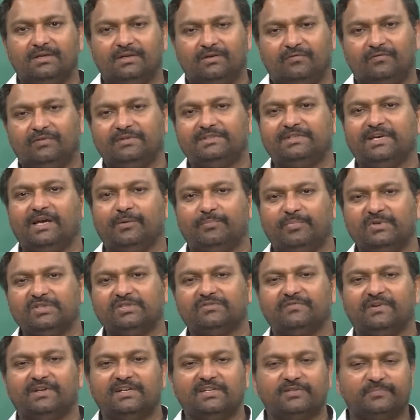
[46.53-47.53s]
which happens
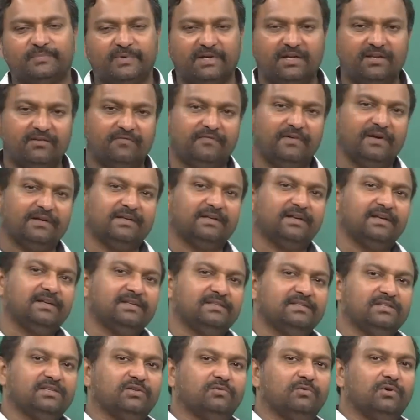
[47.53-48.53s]
when speed up factor
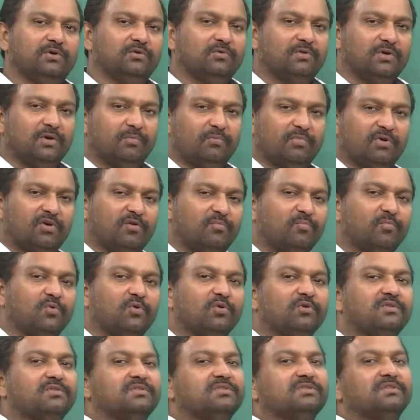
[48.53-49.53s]
is equal to number of
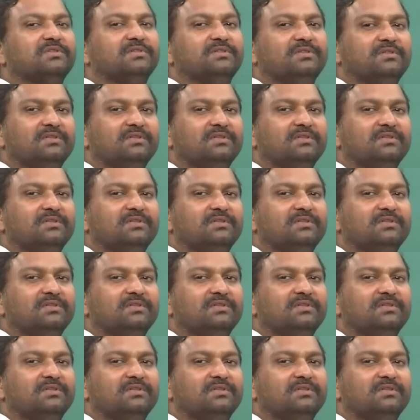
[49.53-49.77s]
ports.